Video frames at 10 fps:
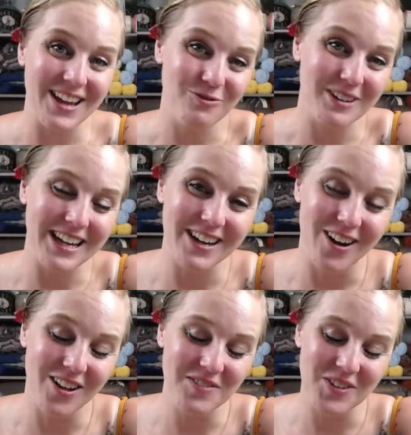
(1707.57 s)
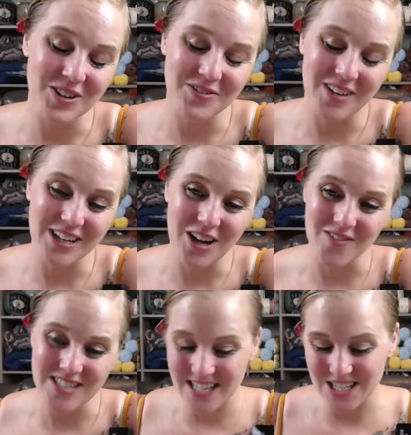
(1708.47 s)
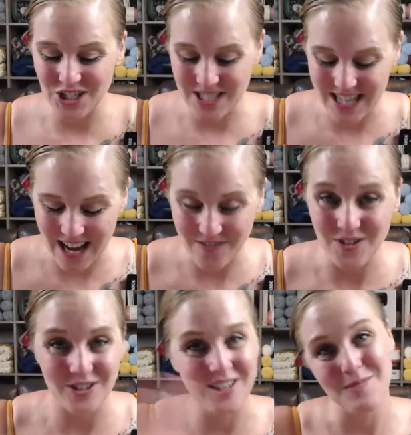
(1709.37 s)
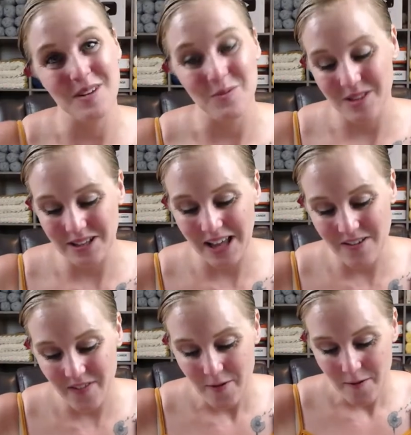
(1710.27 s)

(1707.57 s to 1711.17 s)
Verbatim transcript: and read all of your fun conversations after I'm done with the live.